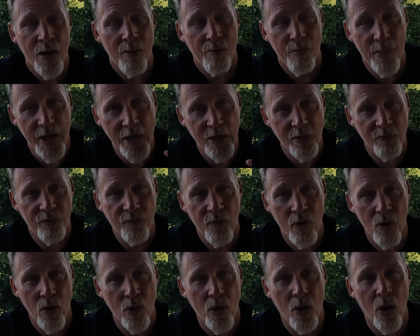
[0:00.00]
Make the
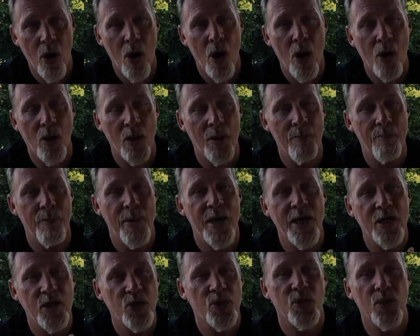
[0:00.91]
phone call and
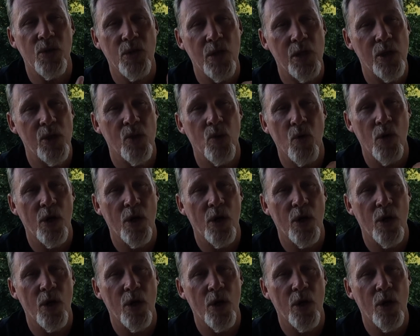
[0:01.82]
make sure that you